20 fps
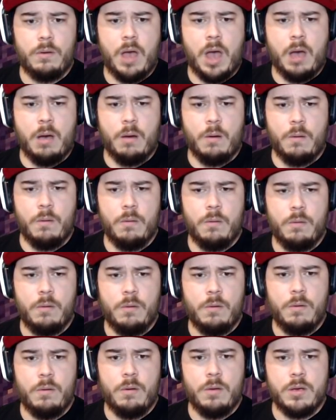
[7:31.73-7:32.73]
Oh.
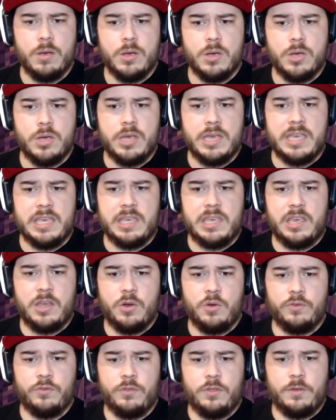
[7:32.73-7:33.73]

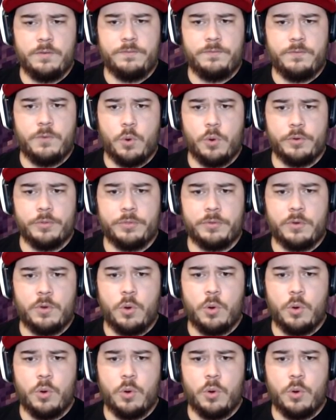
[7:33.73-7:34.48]
Here's the fourth